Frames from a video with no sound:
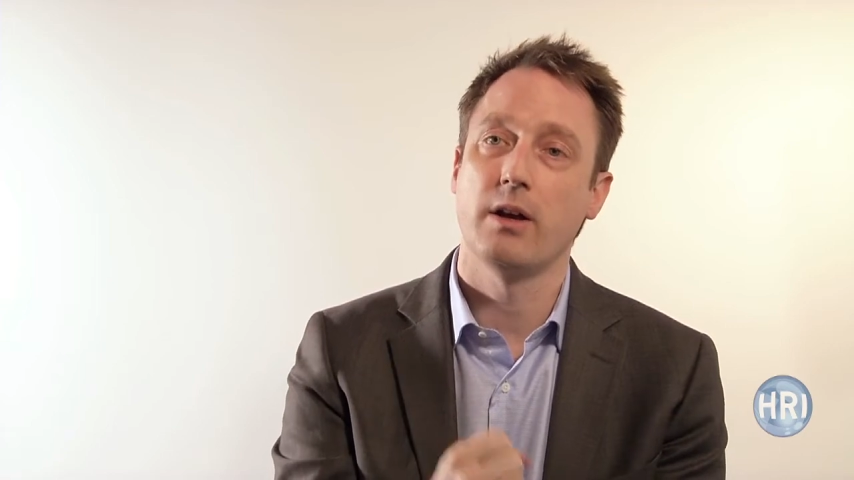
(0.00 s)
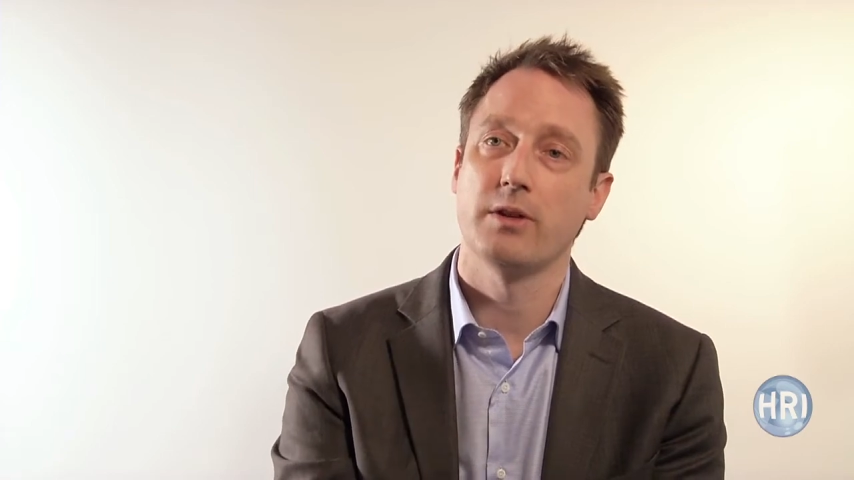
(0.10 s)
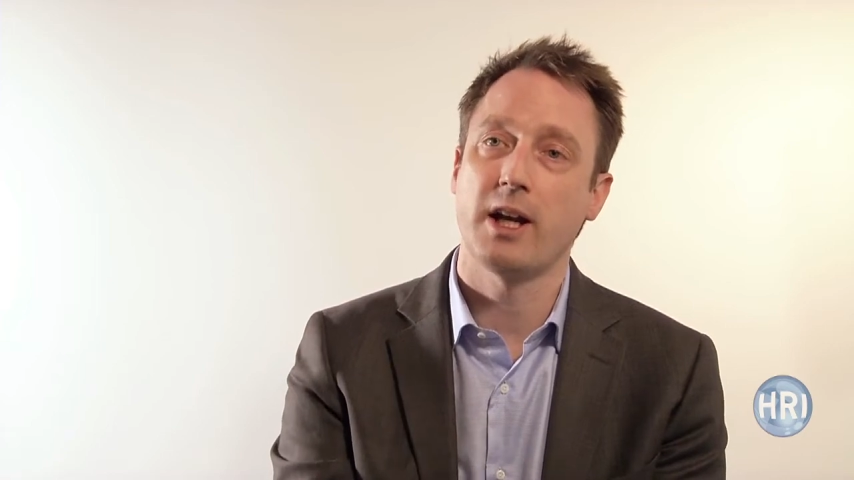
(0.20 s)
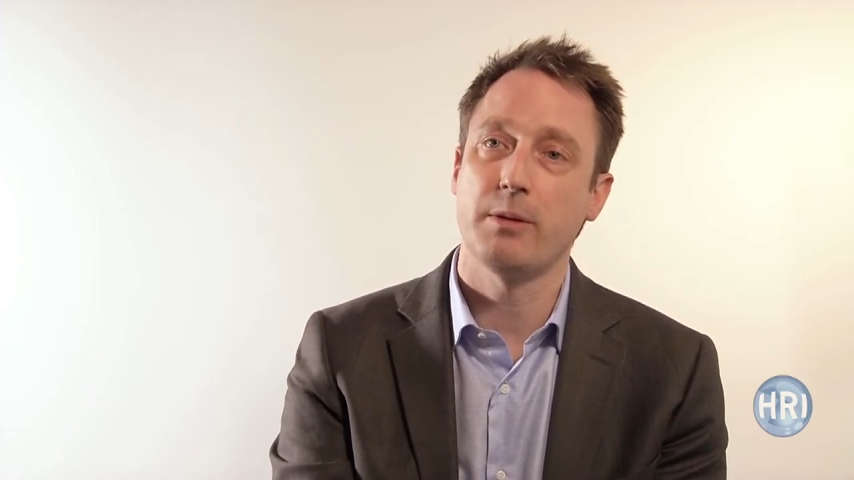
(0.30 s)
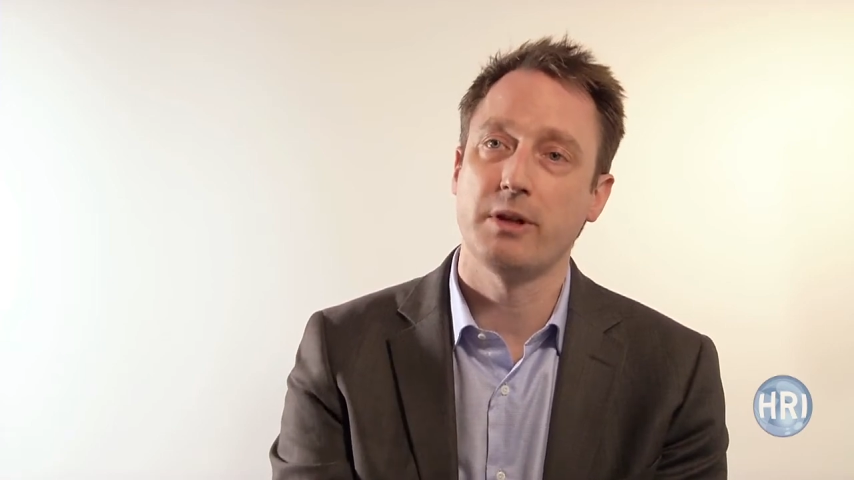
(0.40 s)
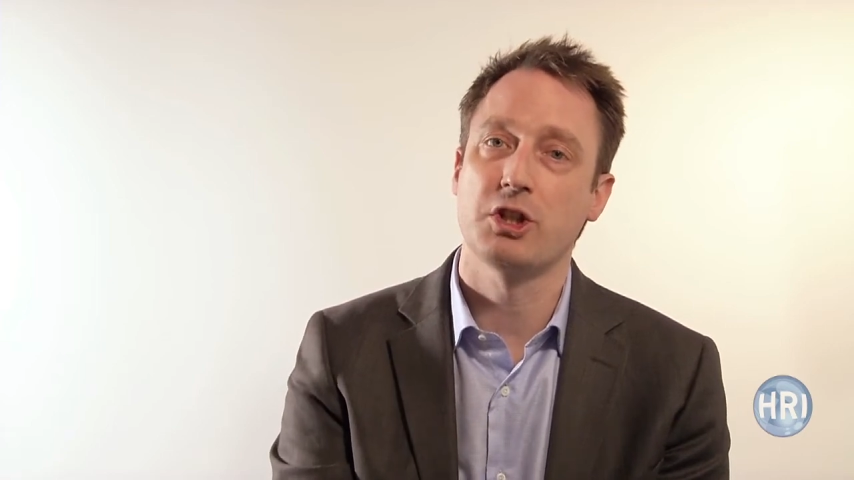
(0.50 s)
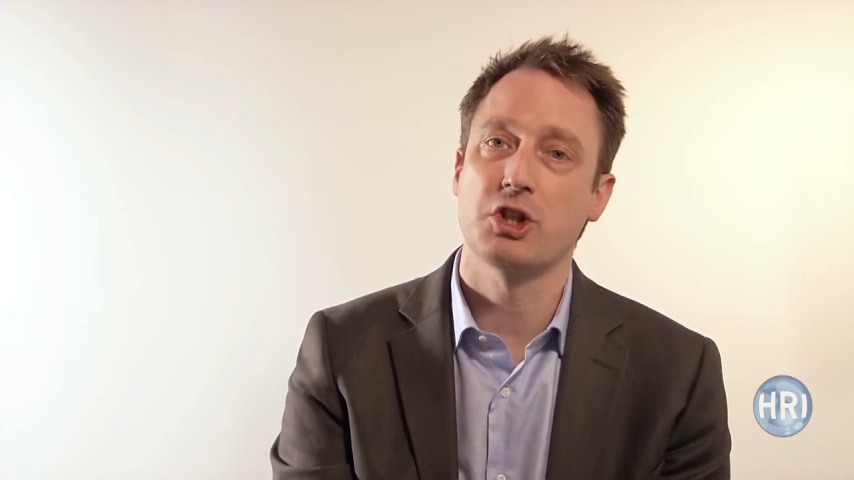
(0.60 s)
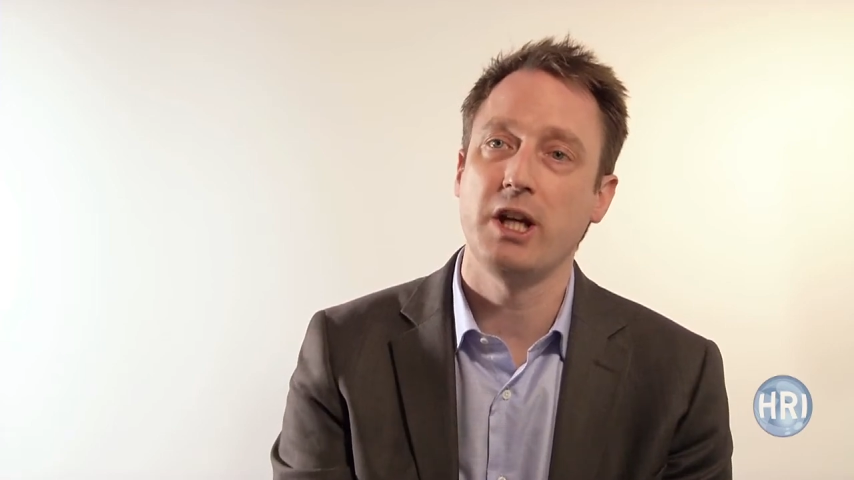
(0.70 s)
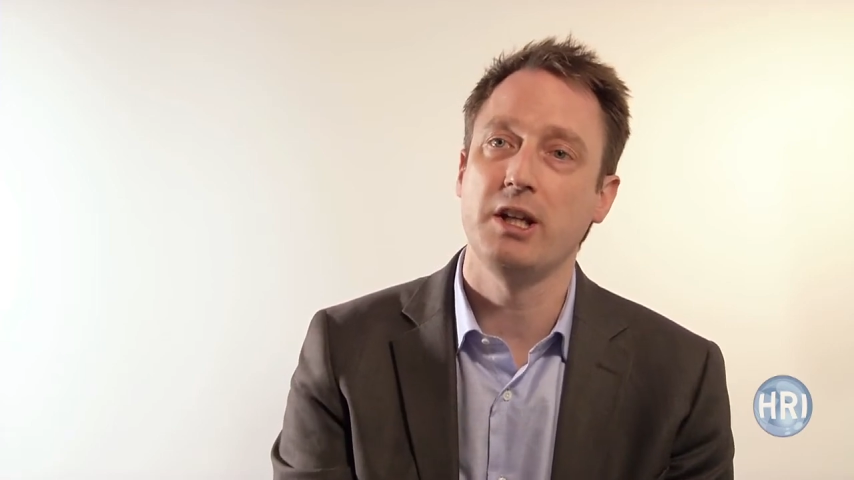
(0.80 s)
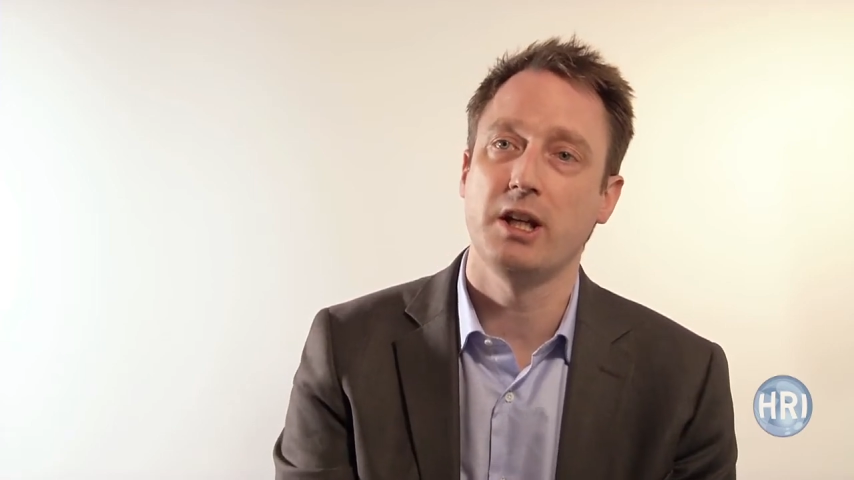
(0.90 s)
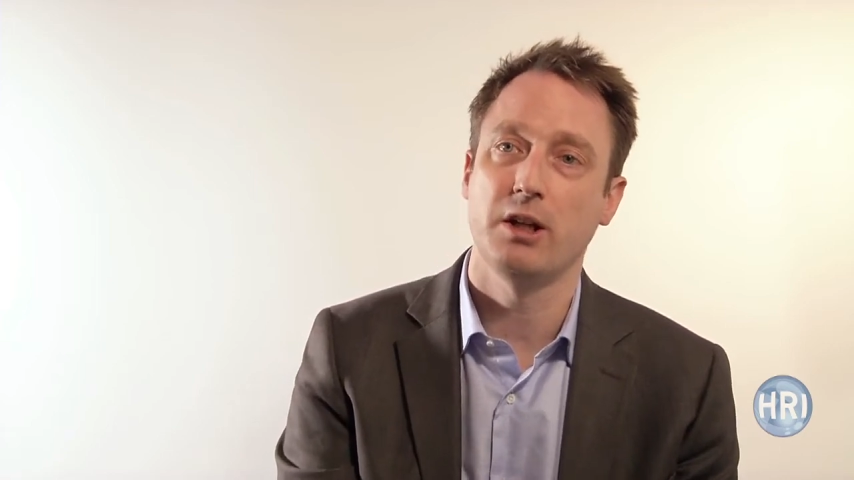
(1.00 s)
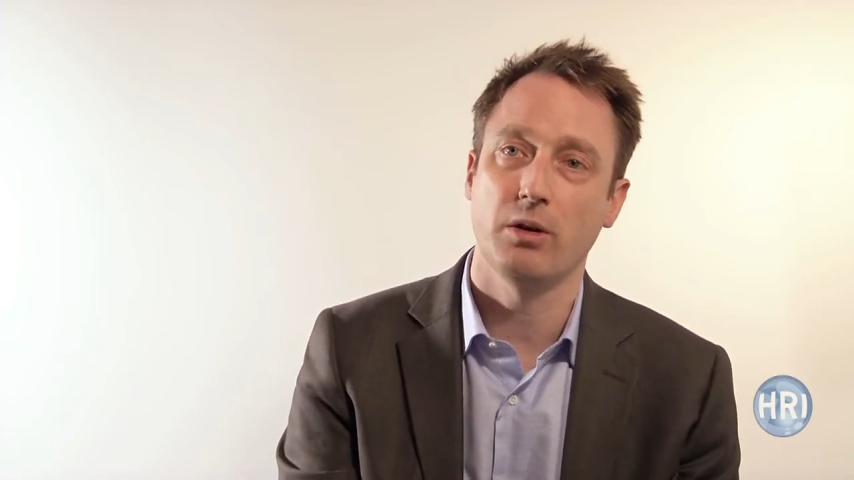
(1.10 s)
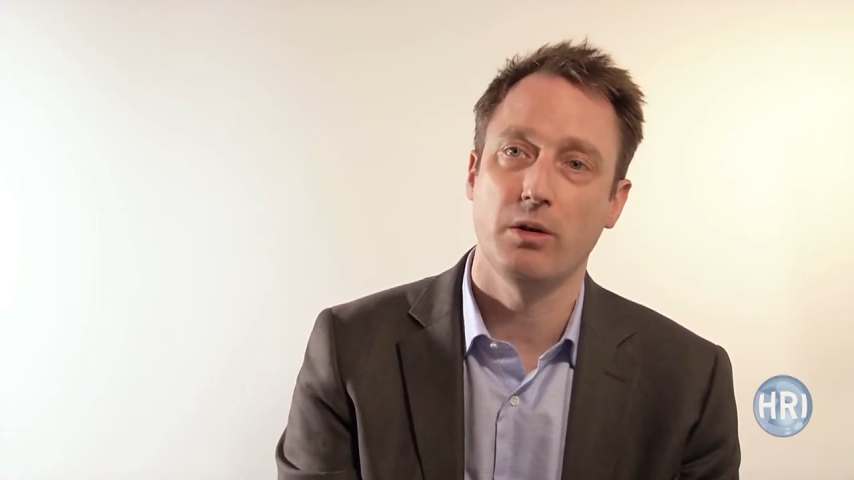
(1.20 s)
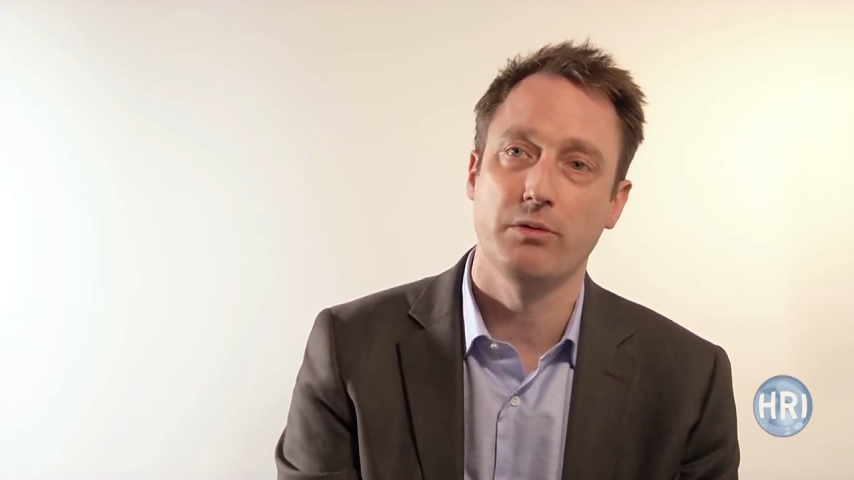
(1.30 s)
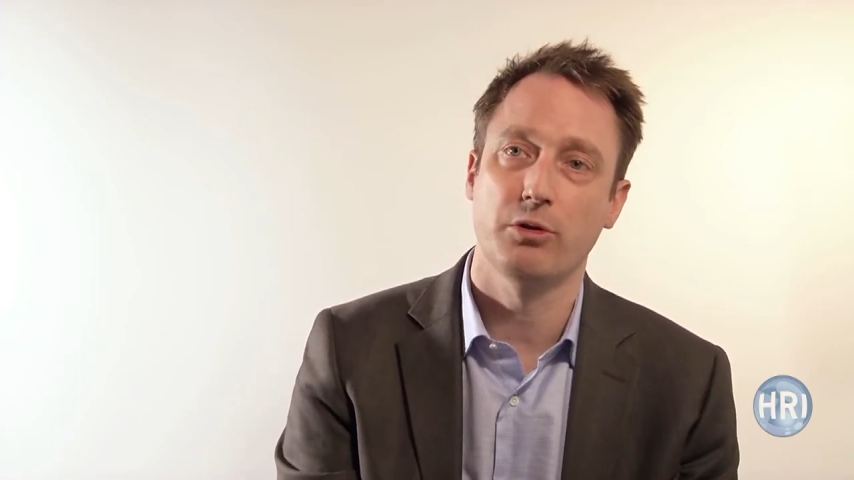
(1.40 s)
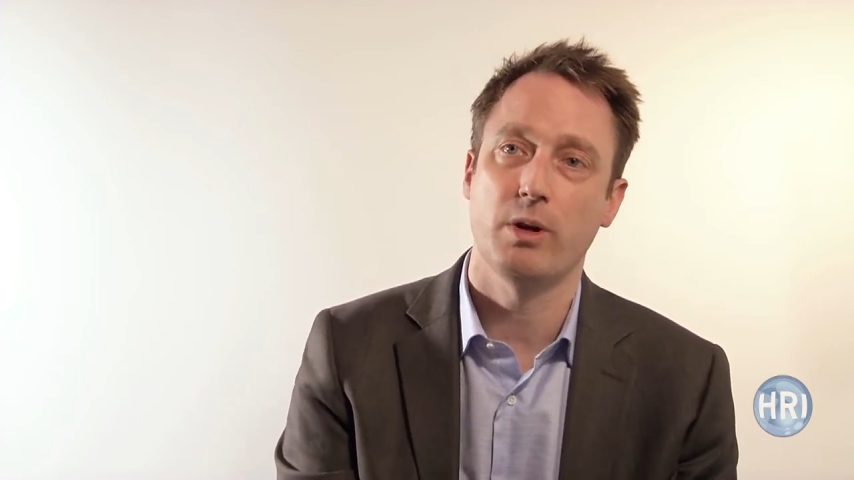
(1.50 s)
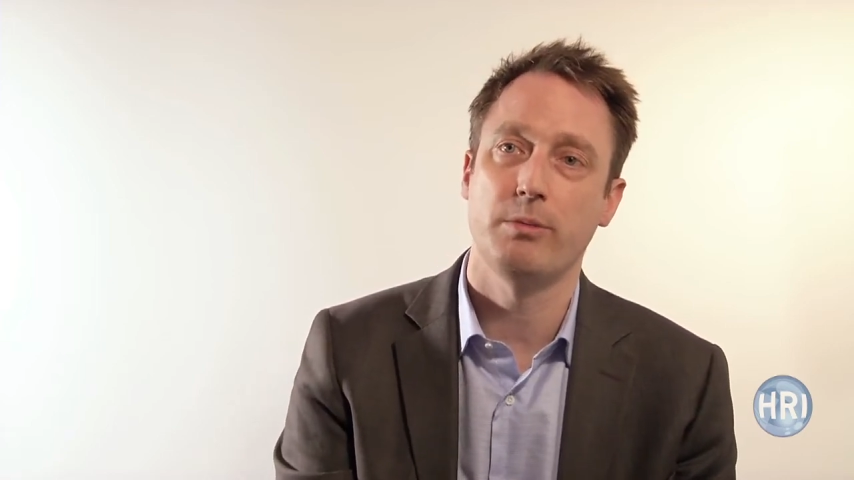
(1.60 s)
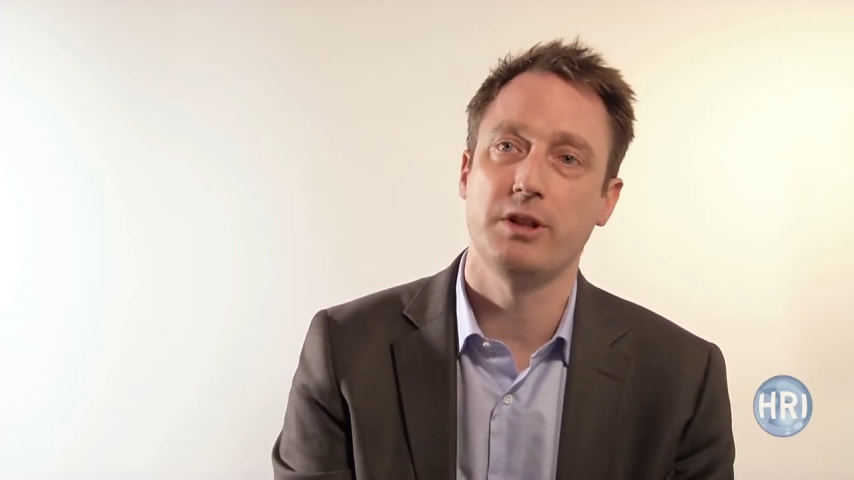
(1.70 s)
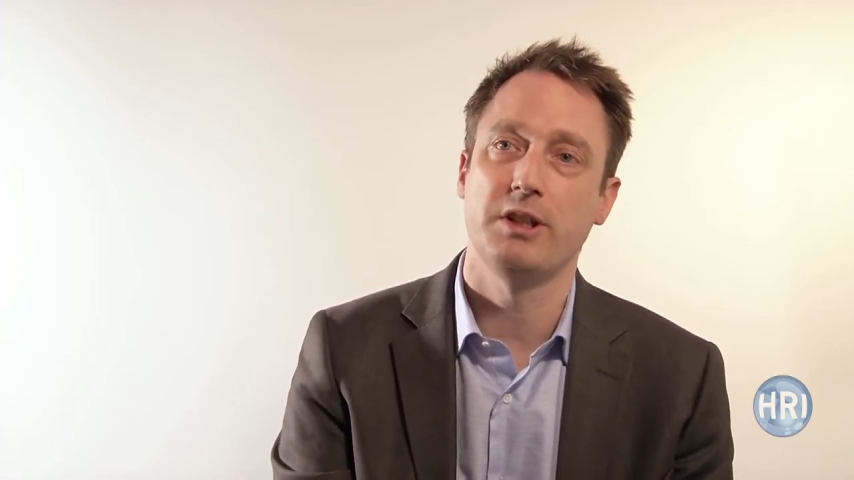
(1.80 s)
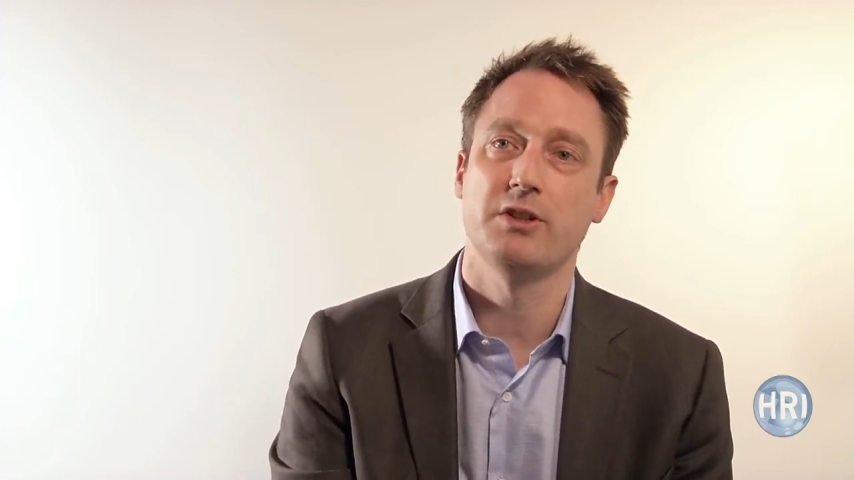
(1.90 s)
dynamic shaking of the
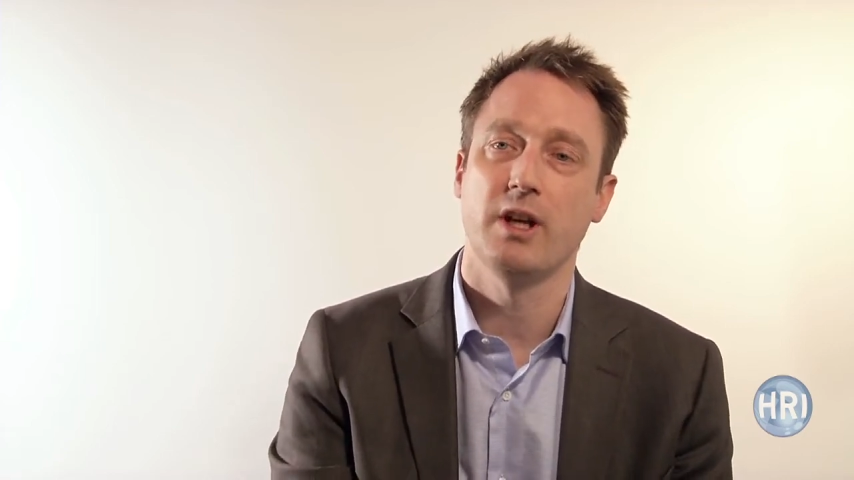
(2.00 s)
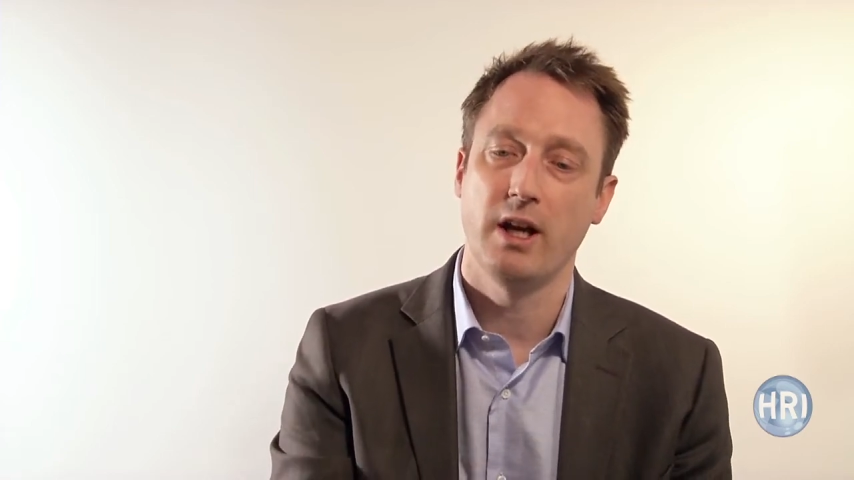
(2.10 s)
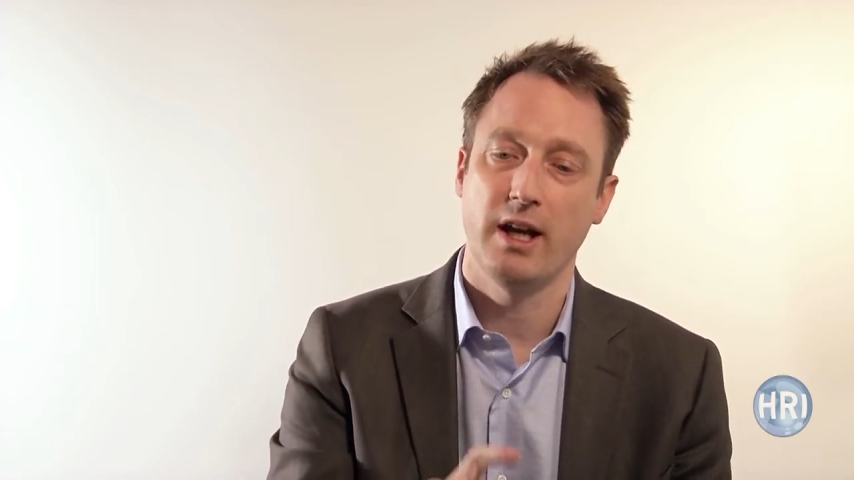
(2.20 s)
remedies